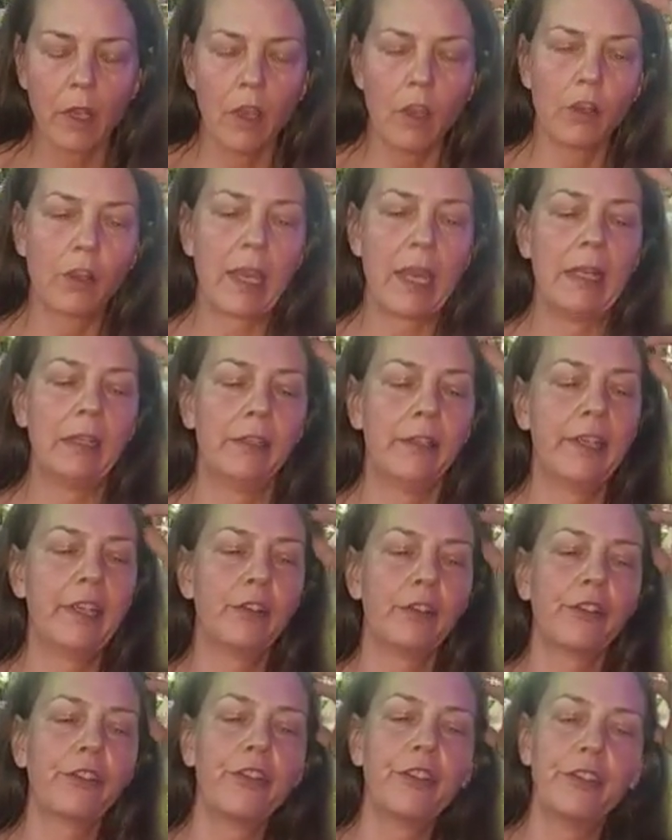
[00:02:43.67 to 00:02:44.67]
Okay,
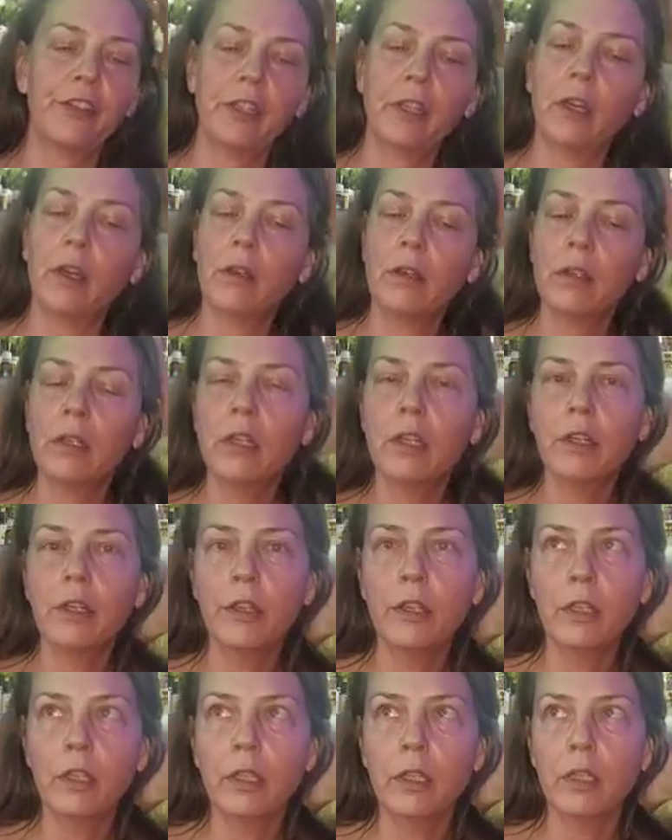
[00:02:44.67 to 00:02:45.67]
here's the deal.
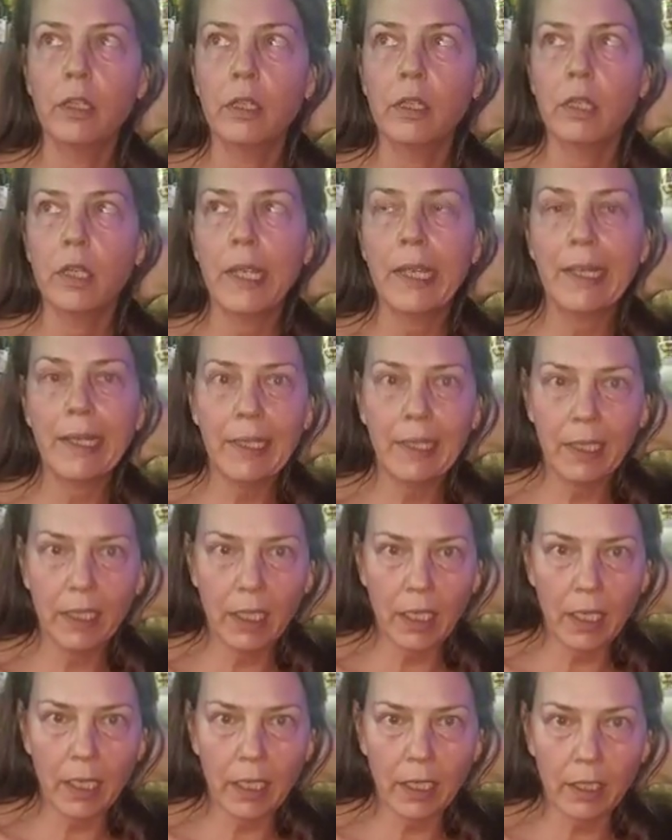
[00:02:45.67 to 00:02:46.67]

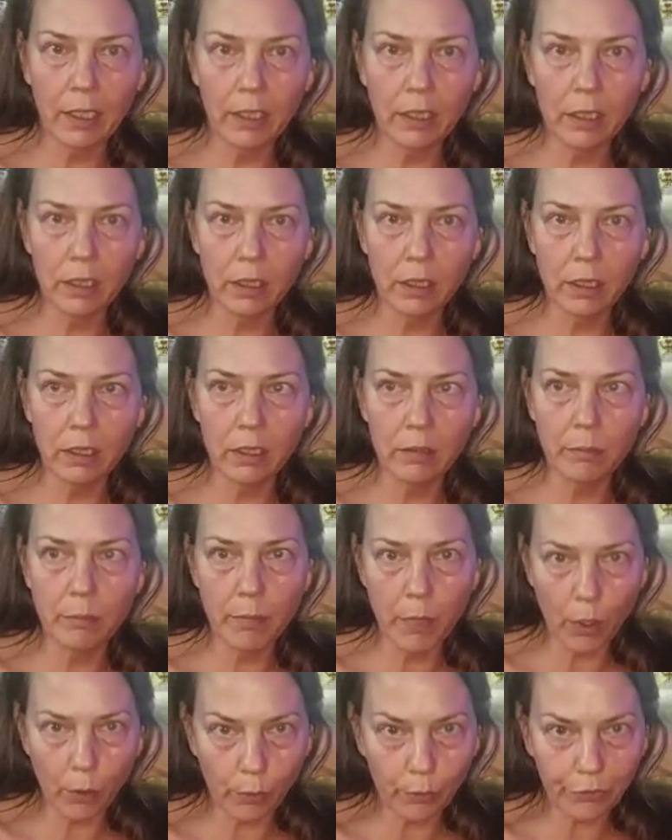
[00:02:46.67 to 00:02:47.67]
In
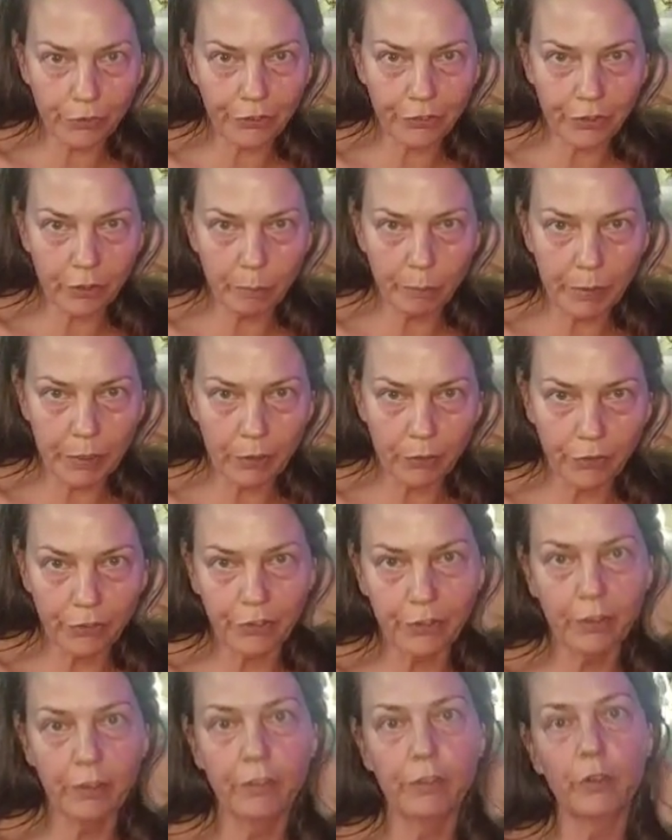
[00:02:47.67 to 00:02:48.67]
most
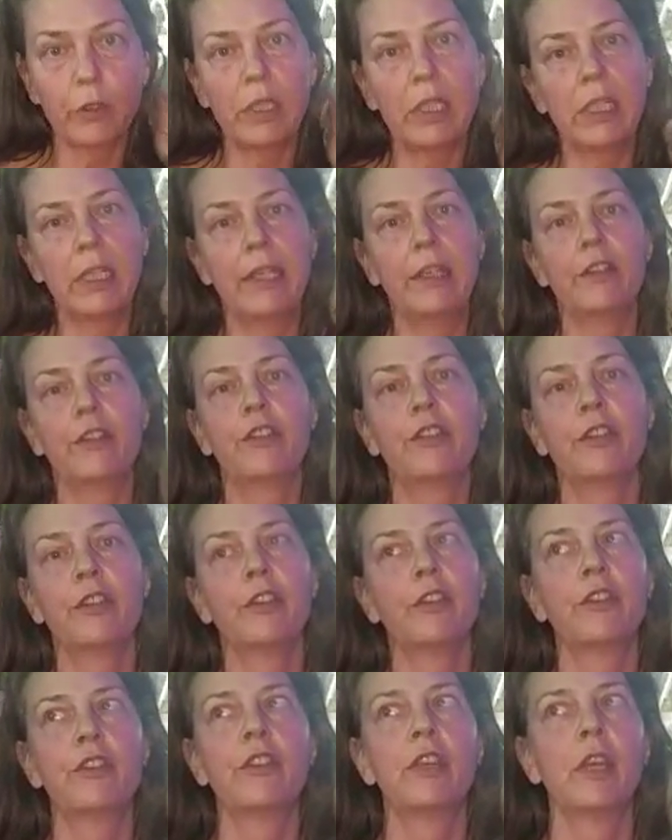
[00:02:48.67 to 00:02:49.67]
abusive
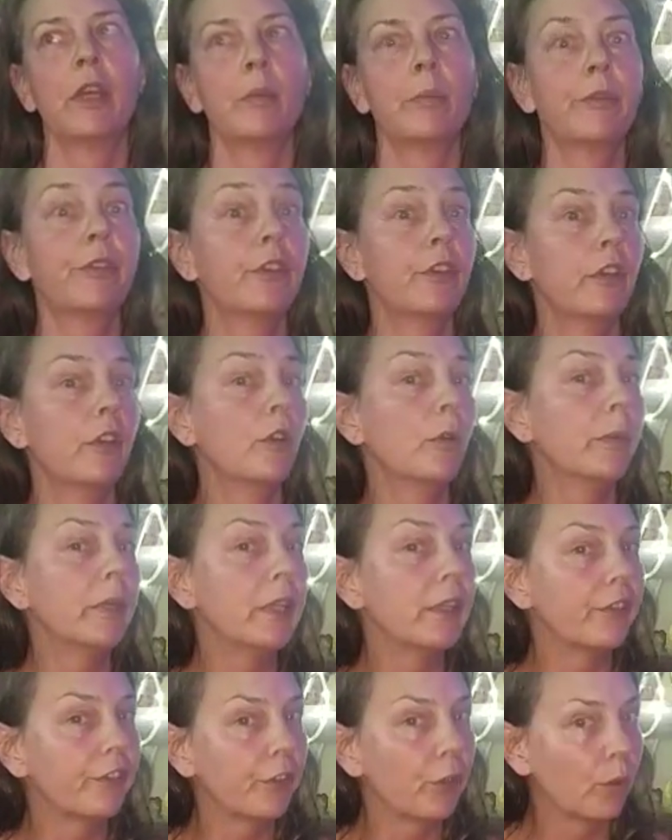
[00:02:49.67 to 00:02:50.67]
relationships,
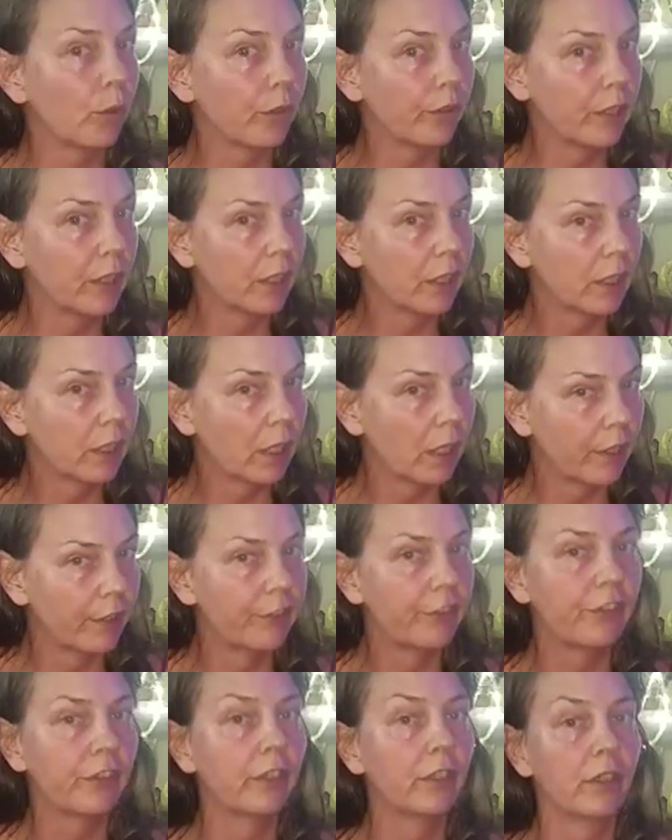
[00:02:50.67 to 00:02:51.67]
nobody is holding a gun
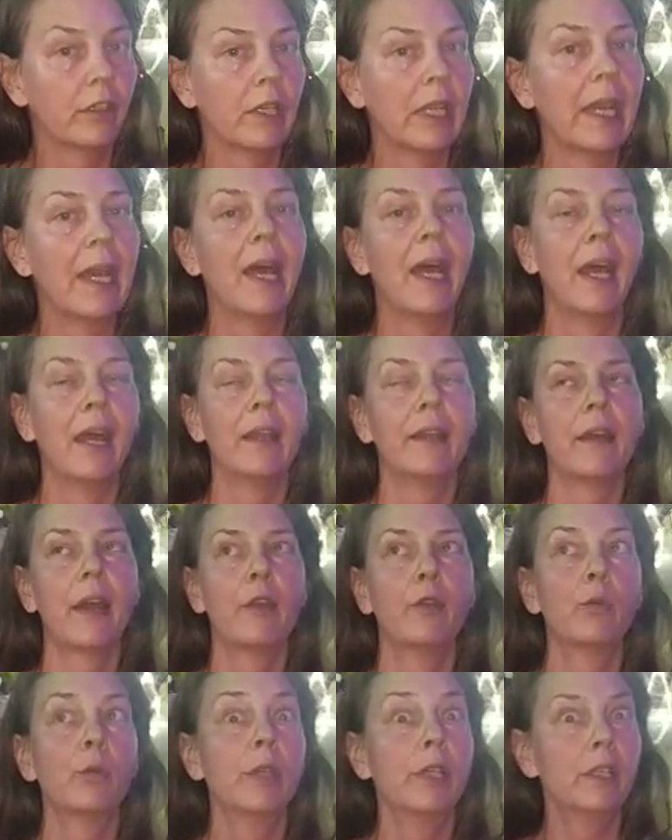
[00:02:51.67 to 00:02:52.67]
to your head. I
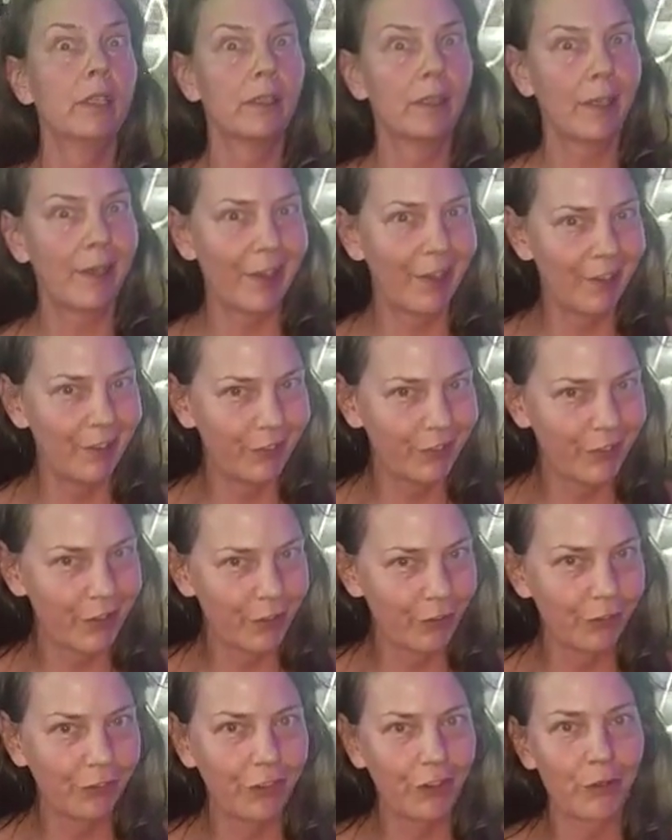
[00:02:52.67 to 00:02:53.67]
realize
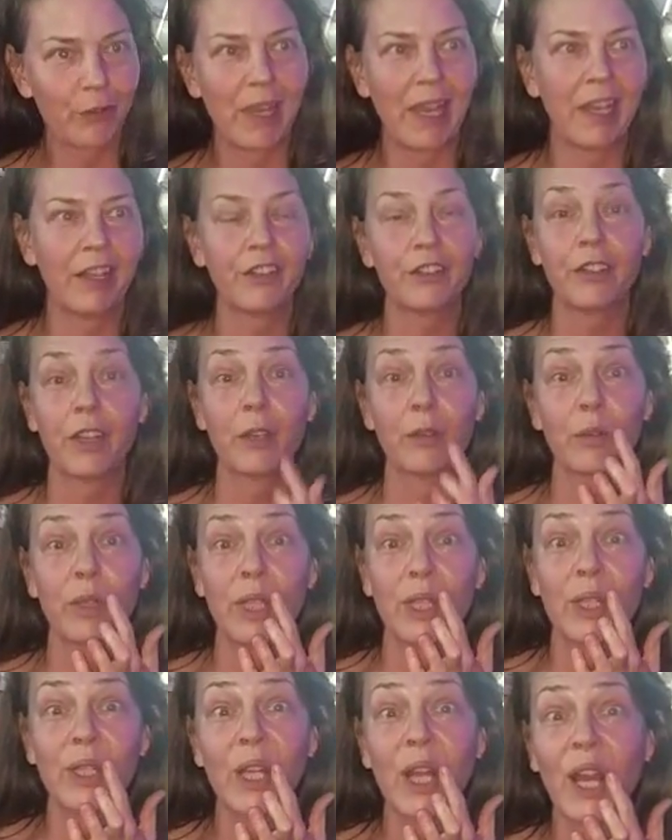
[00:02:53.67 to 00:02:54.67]
there's threats. I
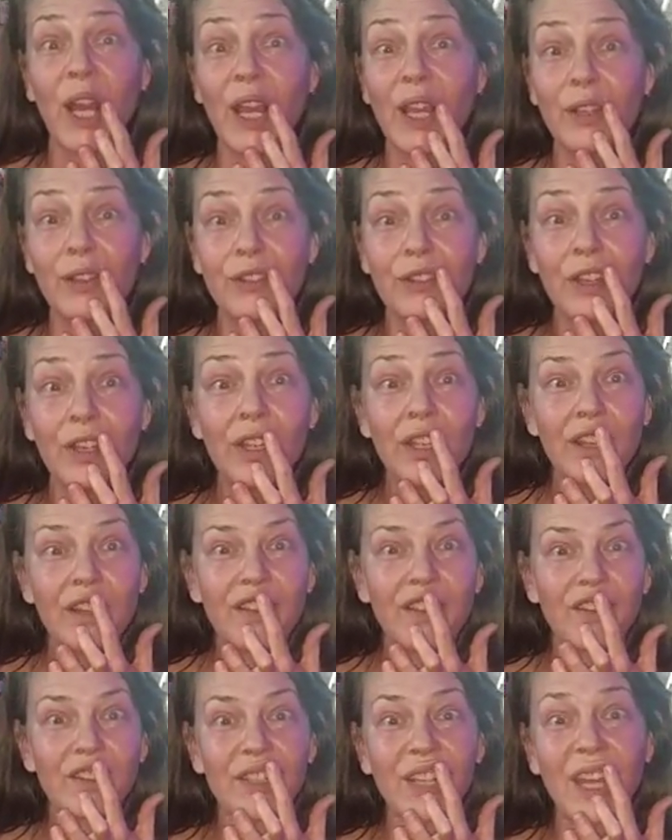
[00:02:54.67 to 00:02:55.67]
realize
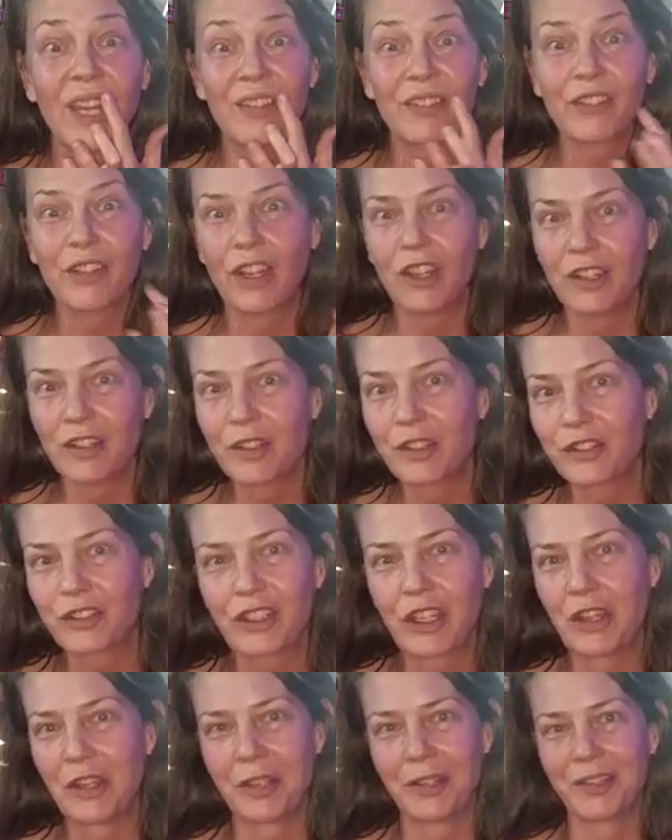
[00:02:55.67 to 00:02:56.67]
there are lifelong
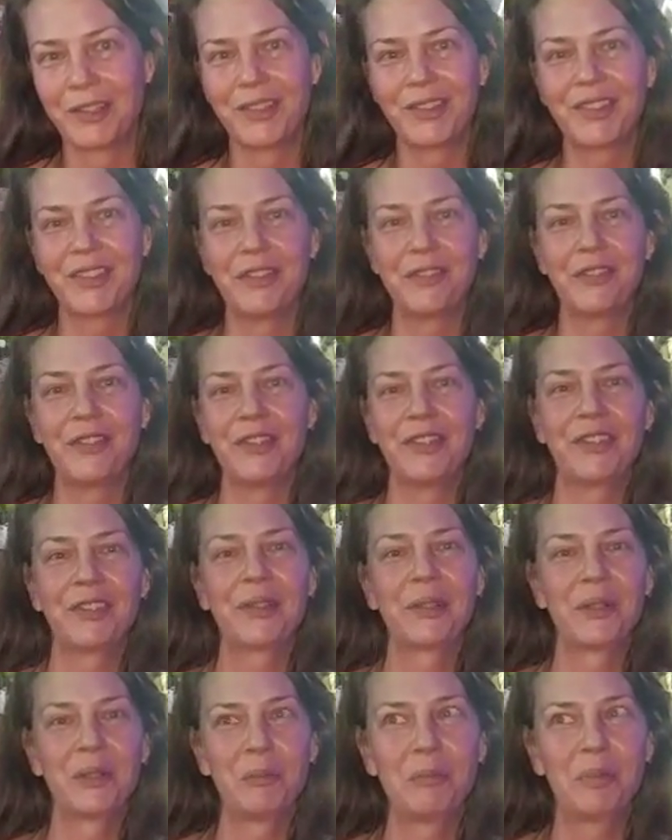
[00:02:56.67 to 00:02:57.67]
scars of
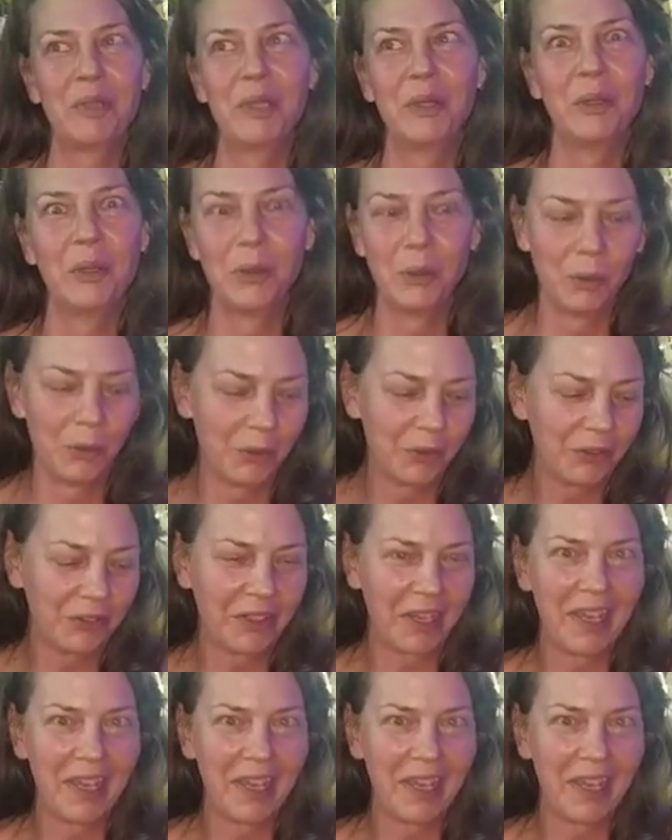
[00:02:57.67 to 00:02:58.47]
physical abuse.